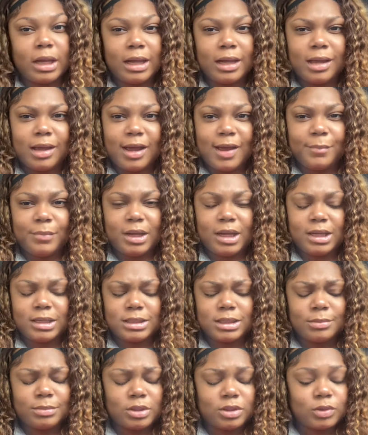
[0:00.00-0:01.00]
like, comment, and
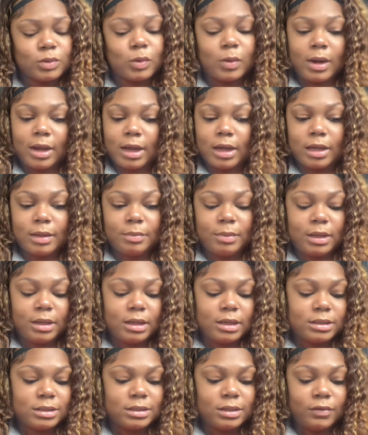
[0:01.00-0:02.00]
subscribe,
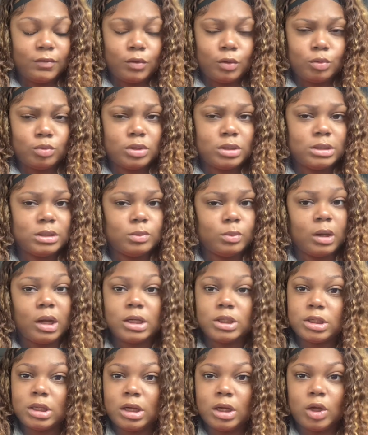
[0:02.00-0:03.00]
because if you're just
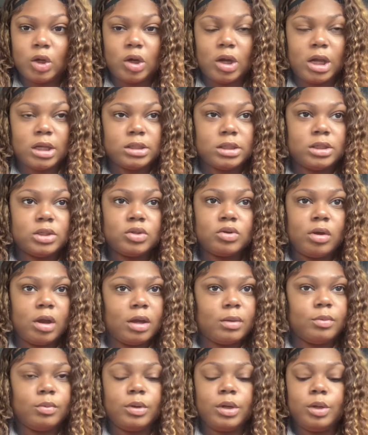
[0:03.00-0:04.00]
watching and you're not
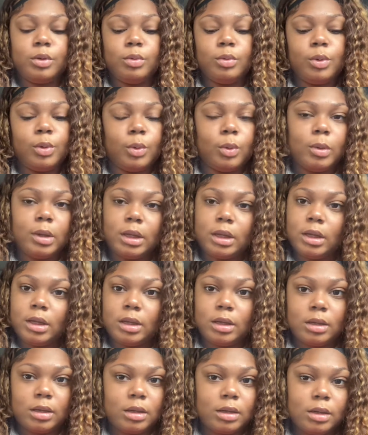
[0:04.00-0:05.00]
subscribed, what are you
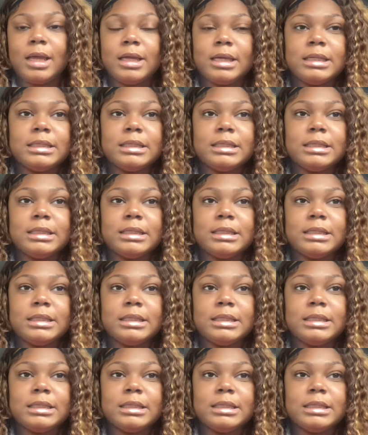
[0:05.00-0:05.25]
doing?